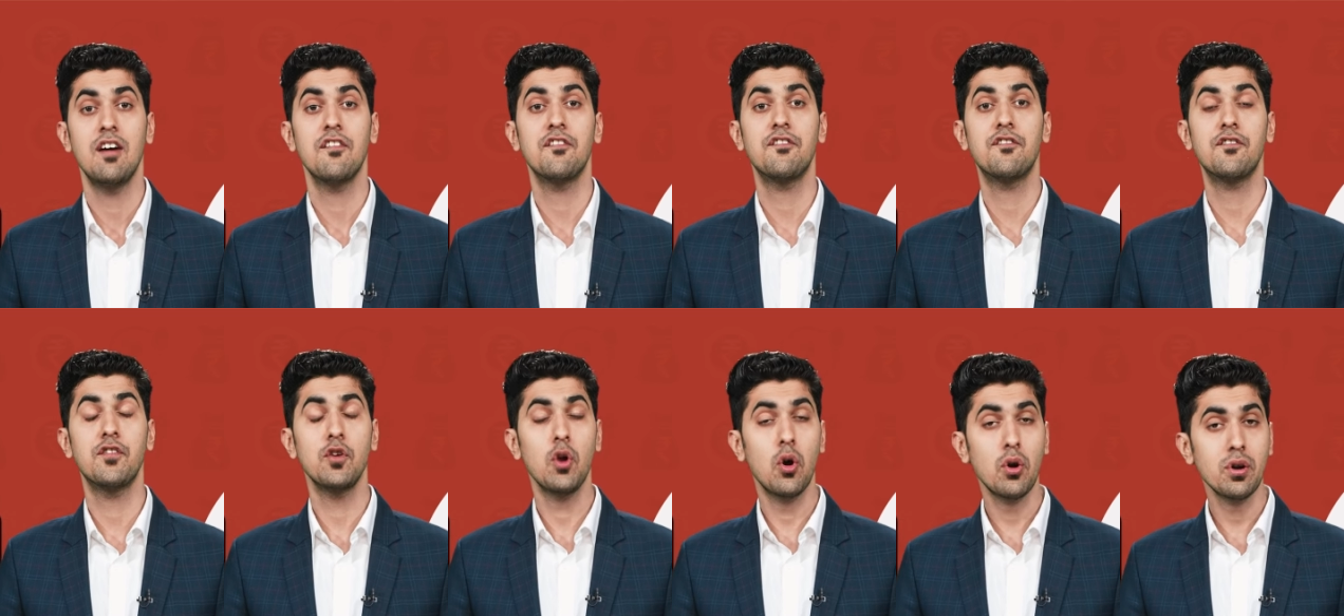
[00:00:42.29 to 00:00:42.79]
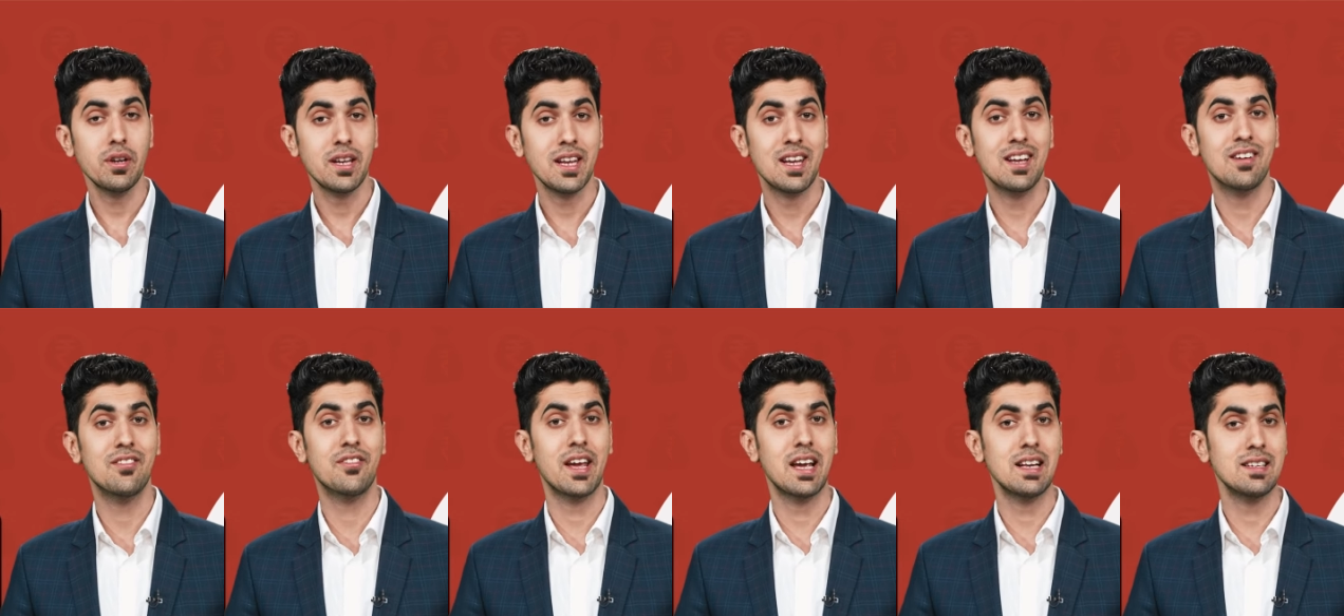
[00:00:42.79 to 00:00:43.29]

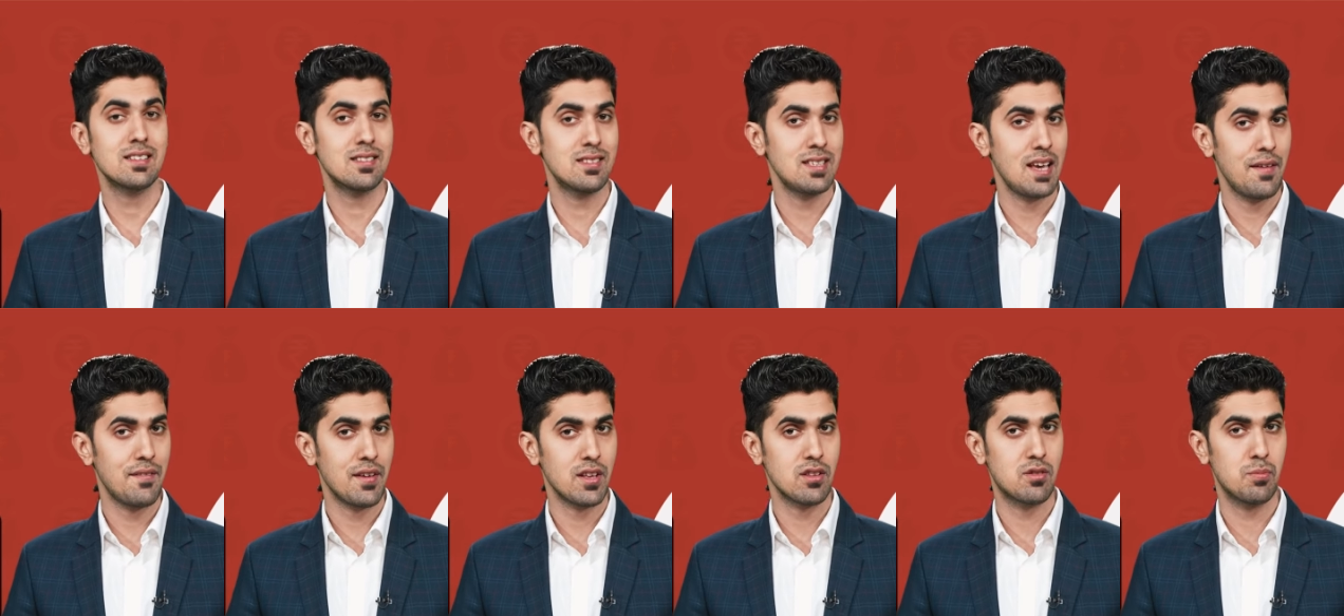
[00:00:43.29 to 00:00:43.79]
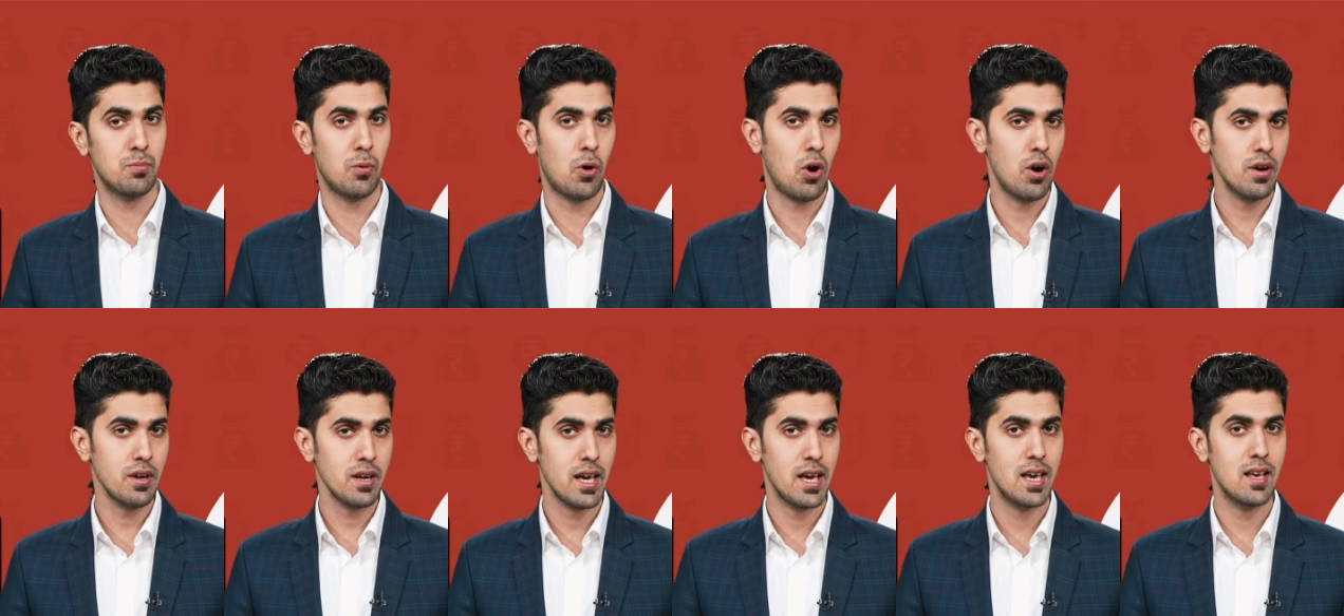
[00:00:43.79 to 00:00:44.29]
floating rate savings
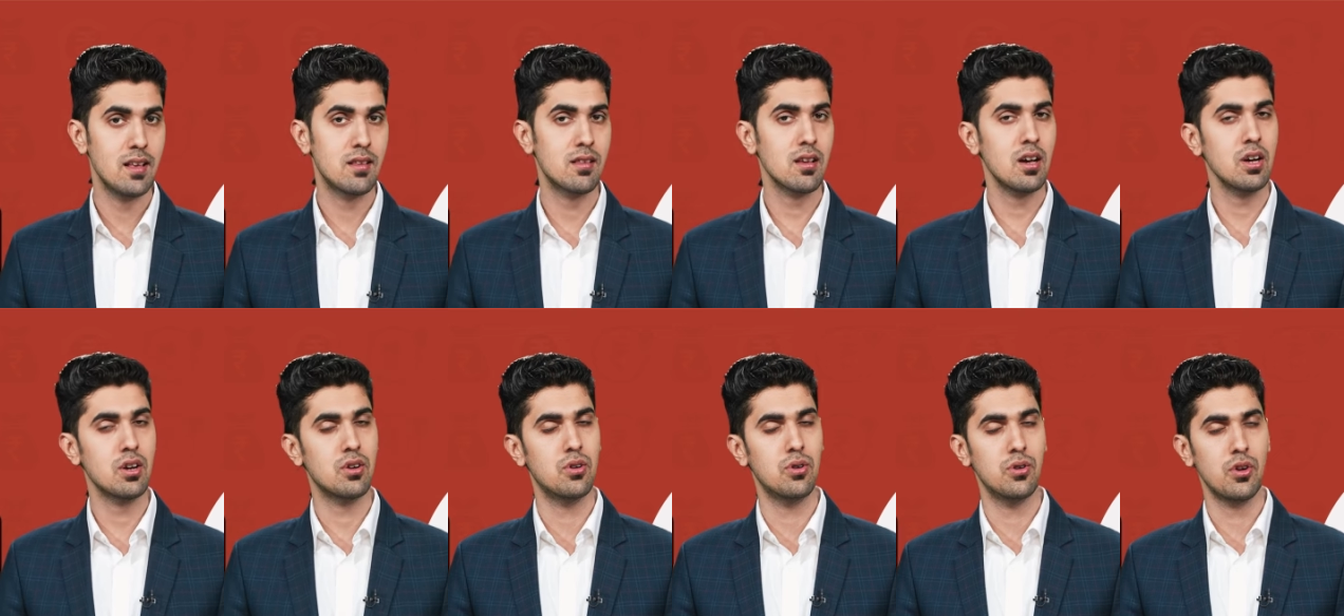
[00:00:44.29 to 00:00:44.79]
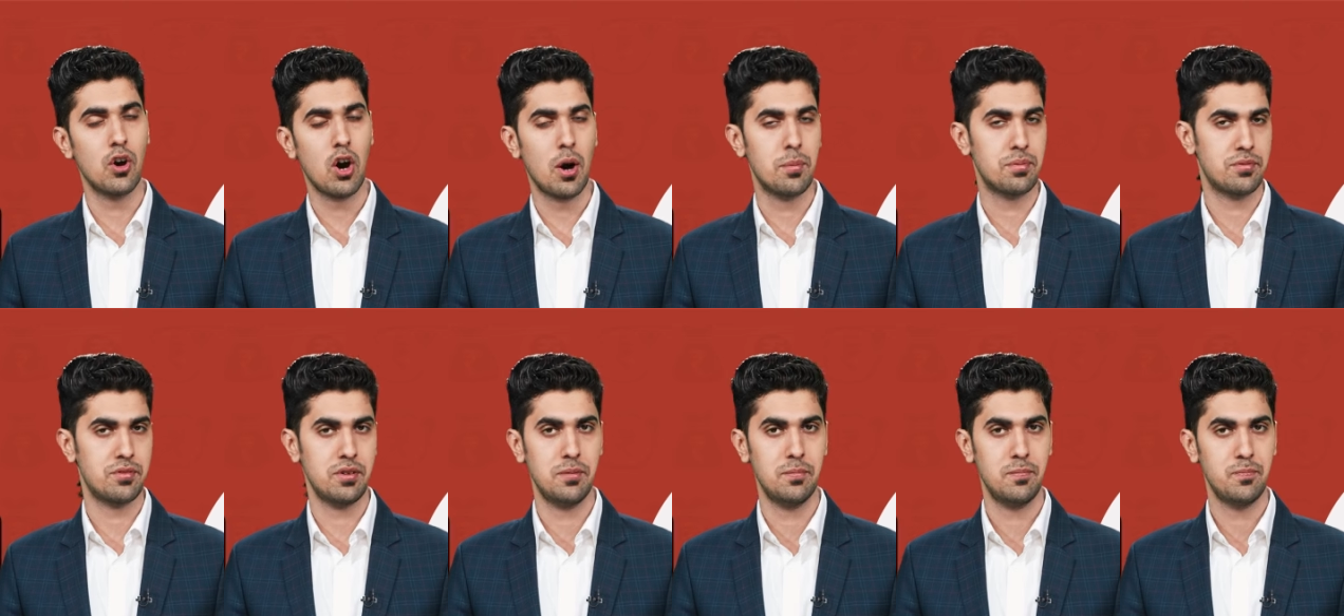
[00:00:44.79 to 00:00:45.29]
bond is a good
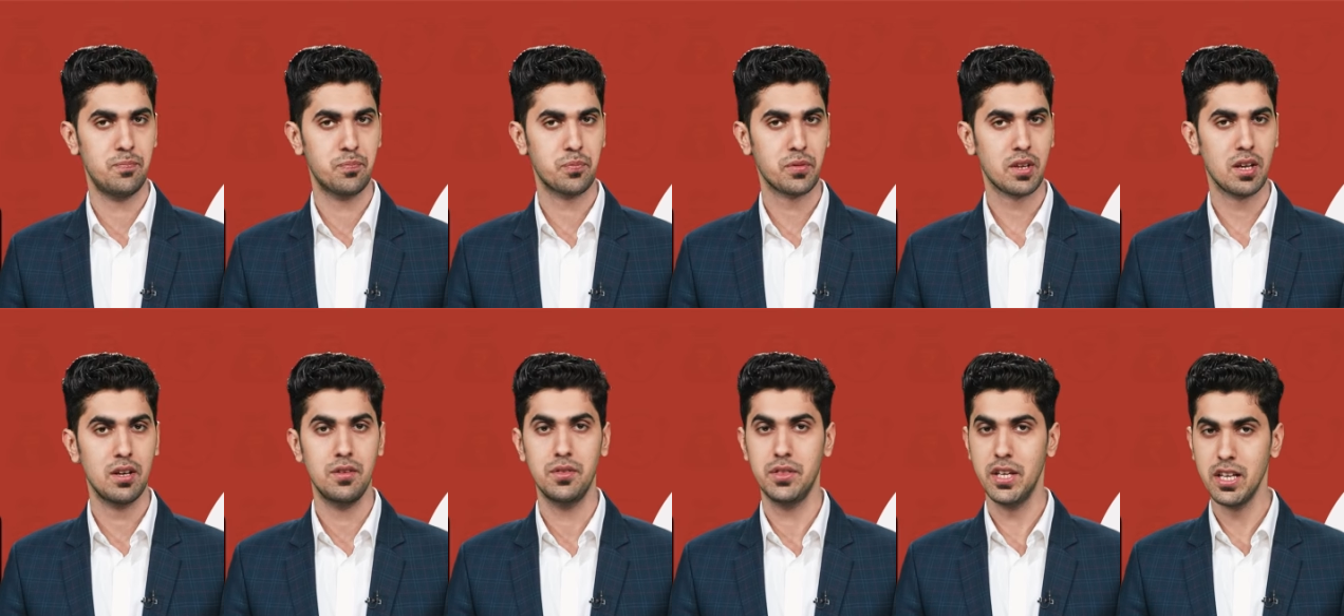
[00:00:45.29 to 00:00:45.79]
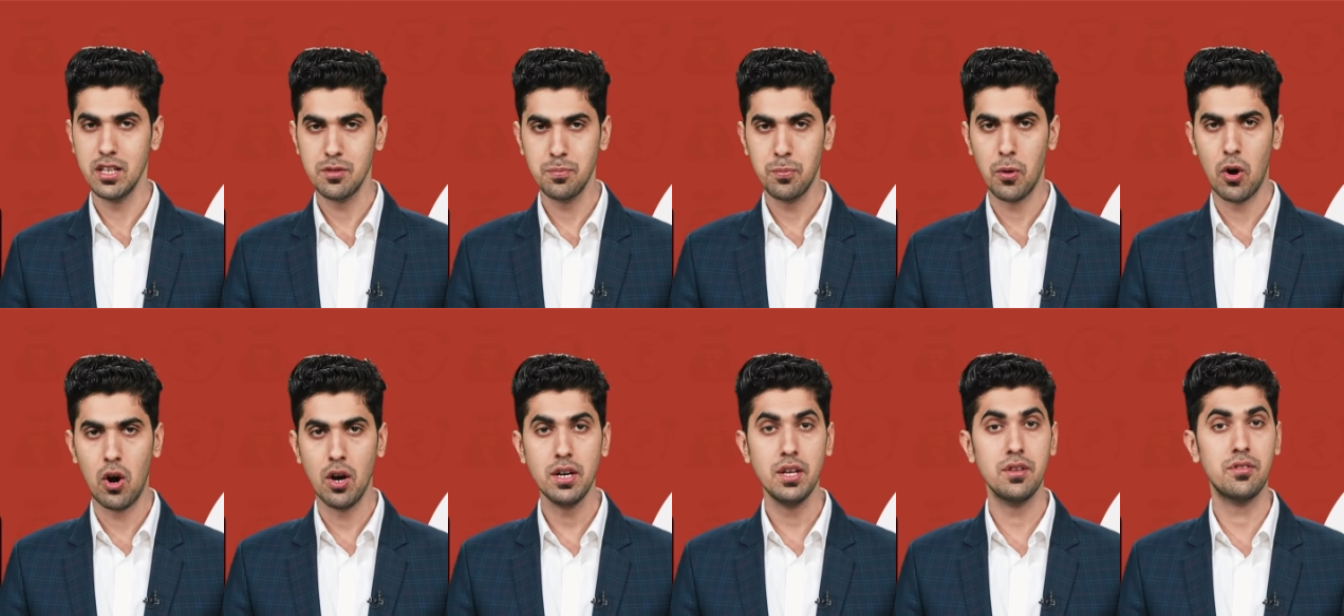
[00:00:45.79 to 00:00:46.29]
option. This
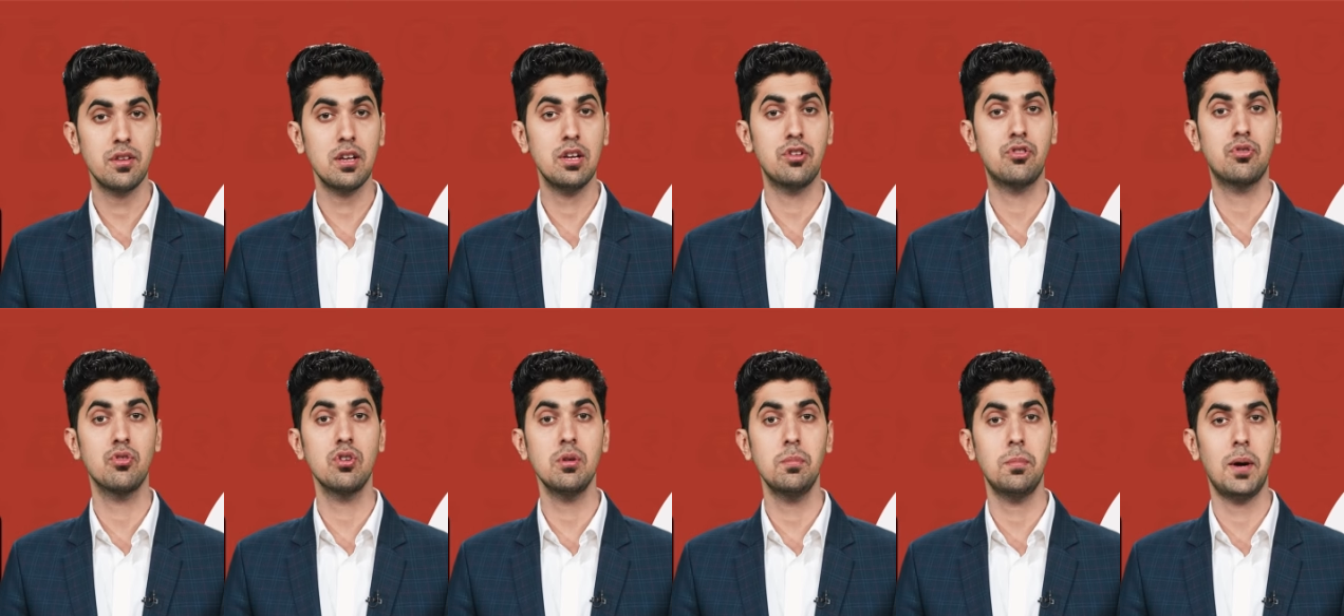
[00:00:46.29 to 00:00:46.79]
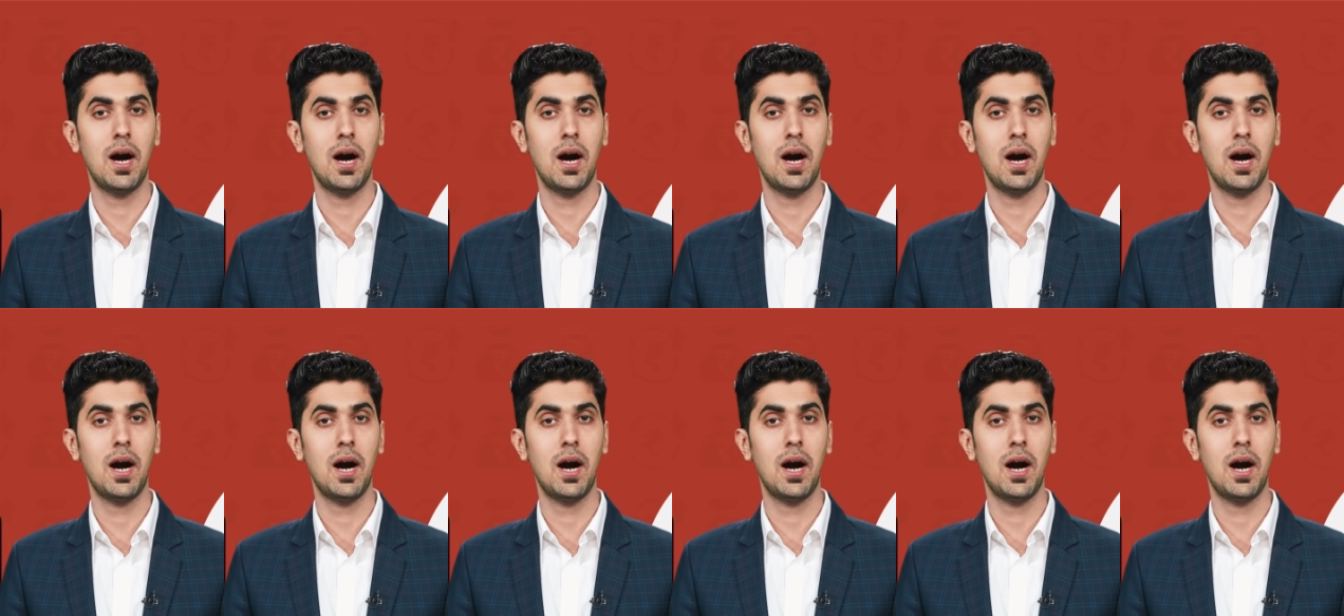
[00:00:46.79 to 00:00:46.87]
bond is issued